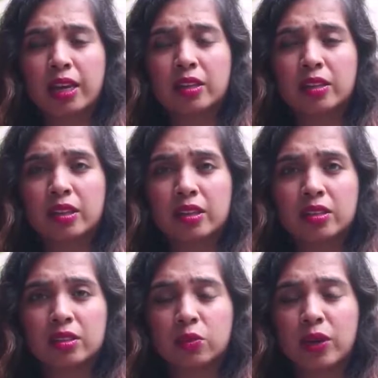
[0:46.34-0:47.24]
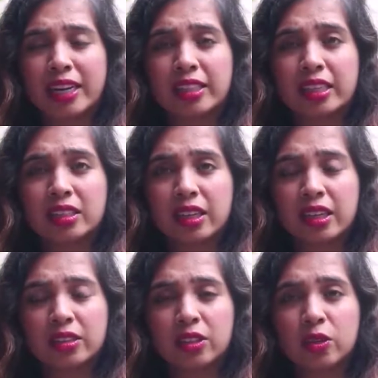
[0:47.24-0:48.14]
in Reading
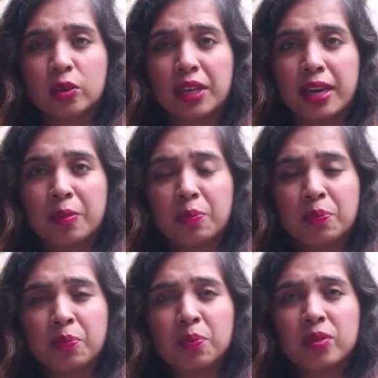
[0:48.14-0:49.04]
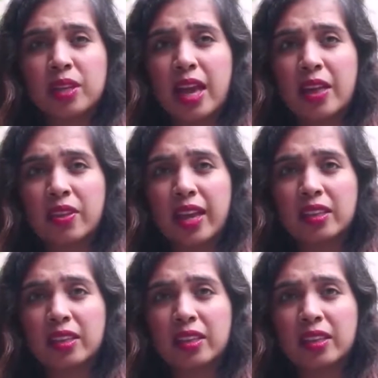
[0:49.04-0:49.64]
in the UK. And